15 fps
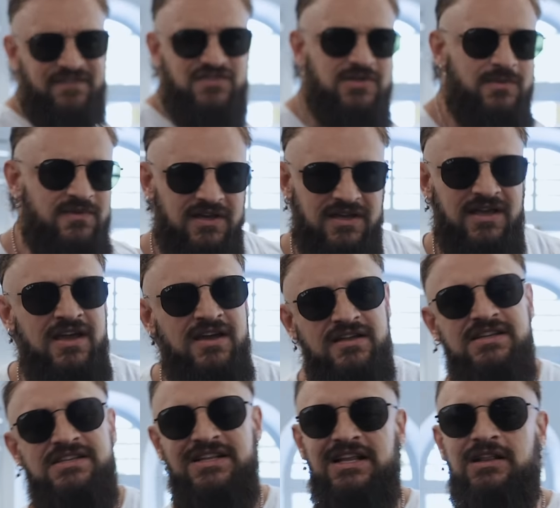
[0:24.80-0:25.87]
for something that
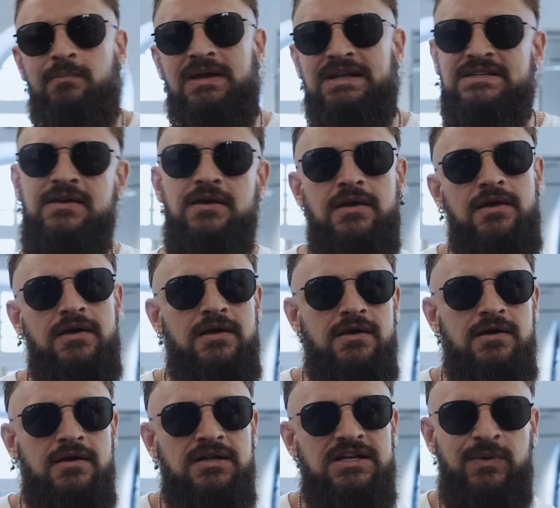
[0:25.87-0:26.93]
is a little bit
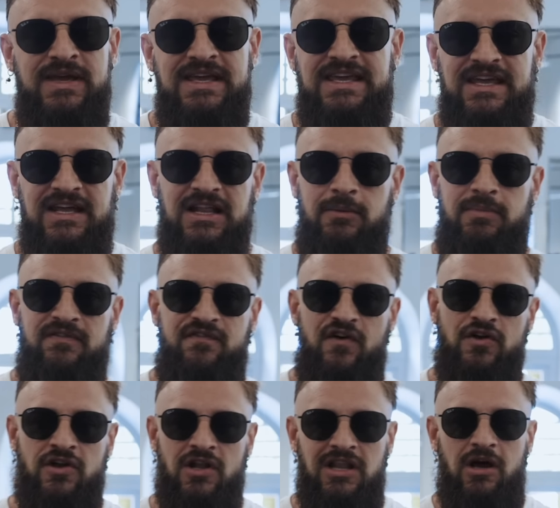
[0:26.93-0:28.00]
tweaky, a little bit
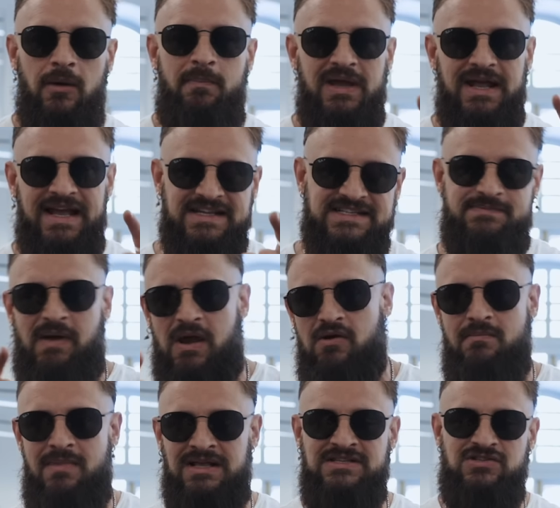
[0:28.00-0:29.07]
fun, a little bit
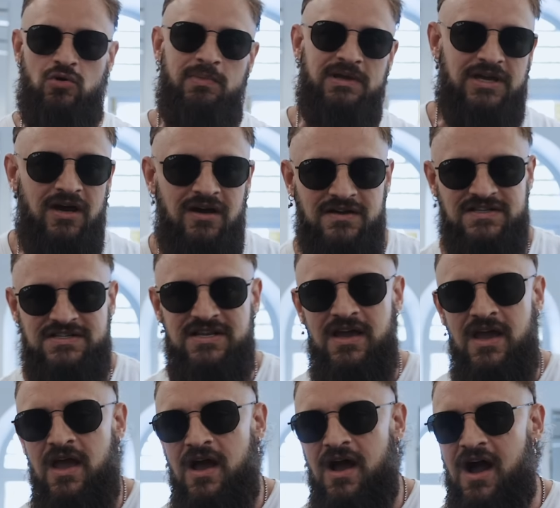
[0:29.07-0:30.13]
experimental, because
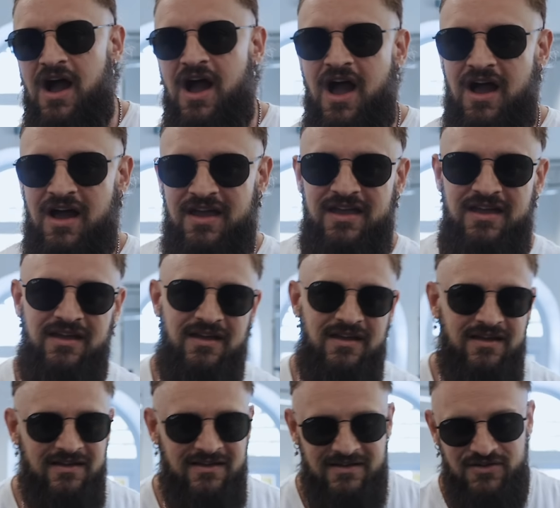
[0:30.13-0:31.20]
I
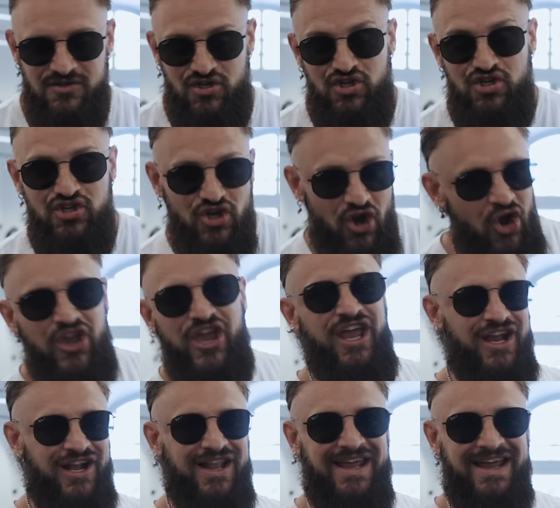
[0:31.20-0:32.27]

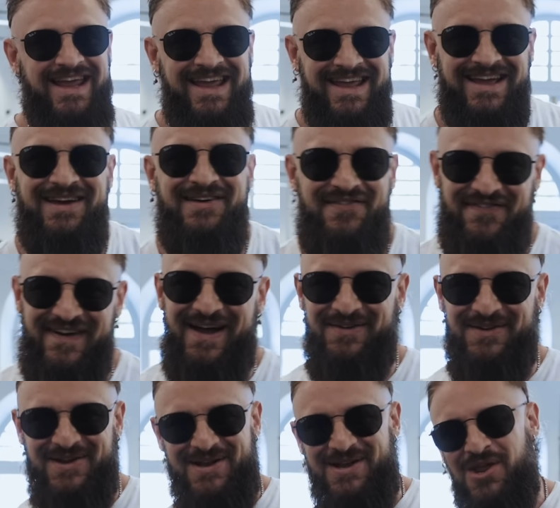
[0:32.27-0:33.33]
shockingly have
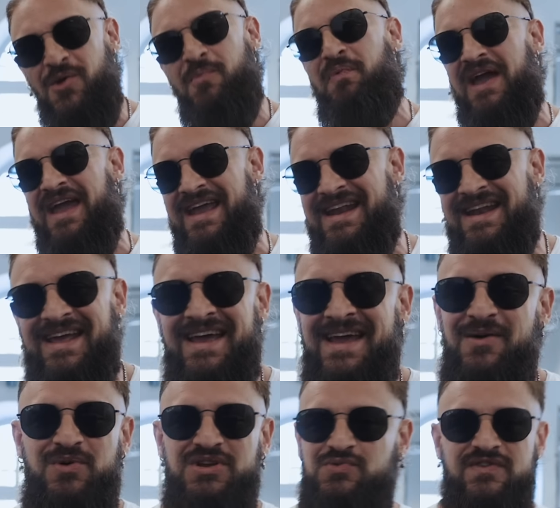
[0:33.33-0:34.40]
found a new pain
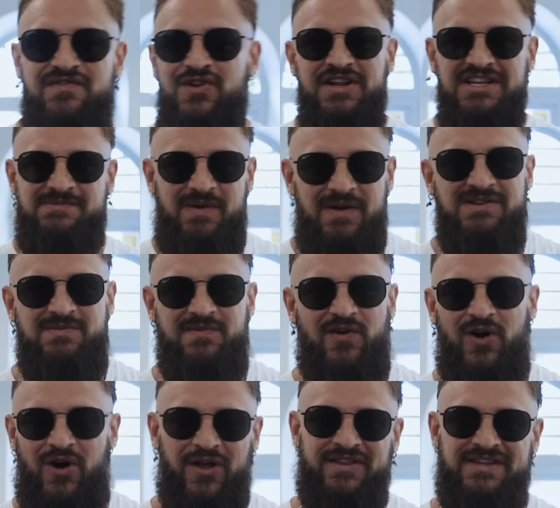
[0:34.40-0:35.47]
which we've not experienced
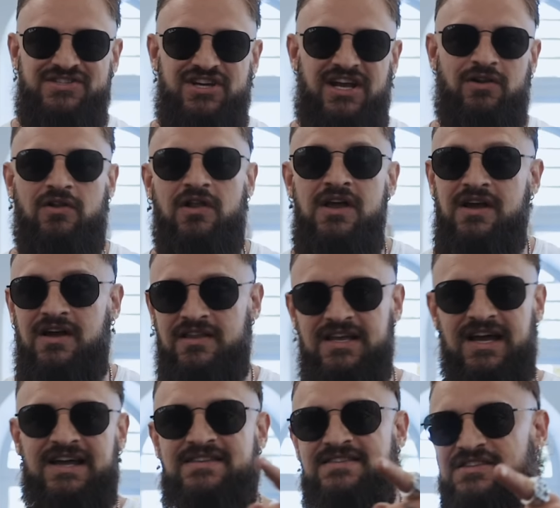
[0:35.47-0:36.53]
before on this channel, and
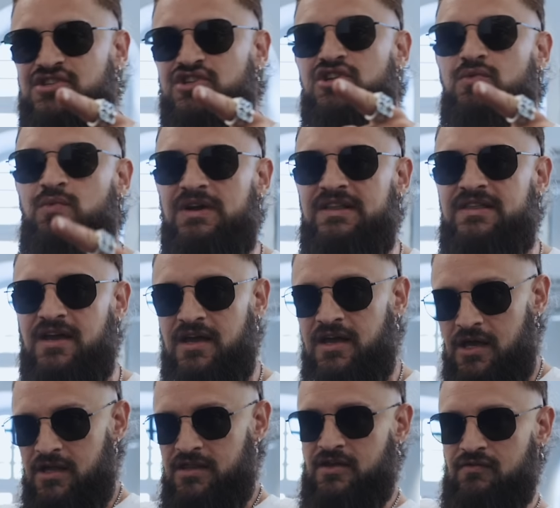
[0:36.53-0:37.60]
that is to do
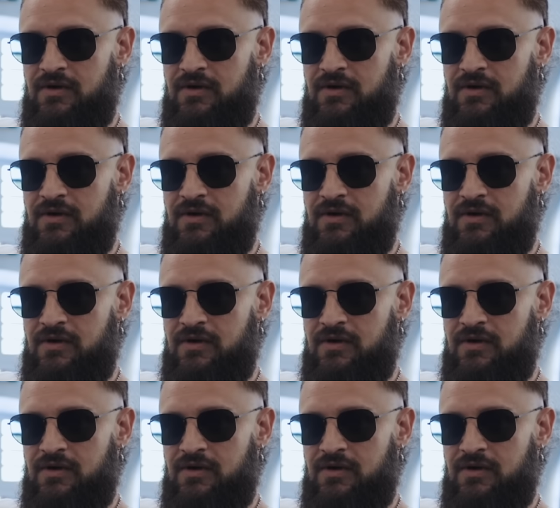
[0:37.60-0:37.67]
with the